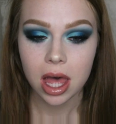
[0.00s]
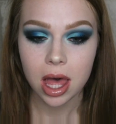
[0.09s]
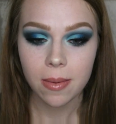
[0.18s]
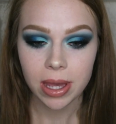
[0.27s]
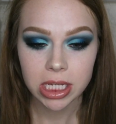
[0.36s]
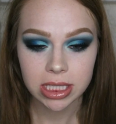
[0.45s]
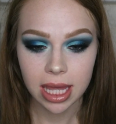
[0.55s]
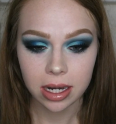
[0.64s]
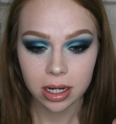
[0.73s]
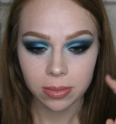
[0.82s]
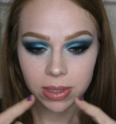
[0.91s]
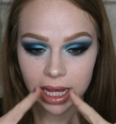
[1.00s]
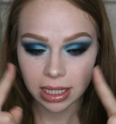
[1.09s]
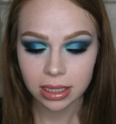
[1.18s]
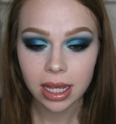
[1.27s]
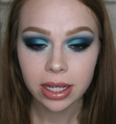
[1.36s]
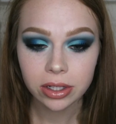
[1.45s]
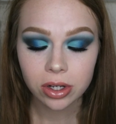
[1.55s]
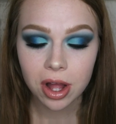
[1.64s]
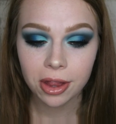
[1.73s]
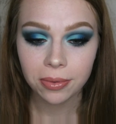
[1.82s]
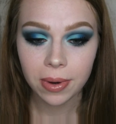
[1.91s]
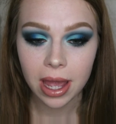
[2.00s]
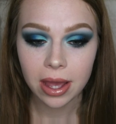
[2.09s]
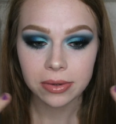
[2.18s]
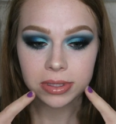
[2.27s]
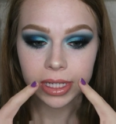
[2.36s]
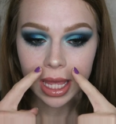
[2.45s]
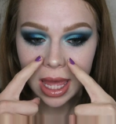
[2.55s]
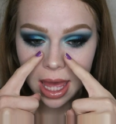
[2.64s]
Um, I just added a black liner all around.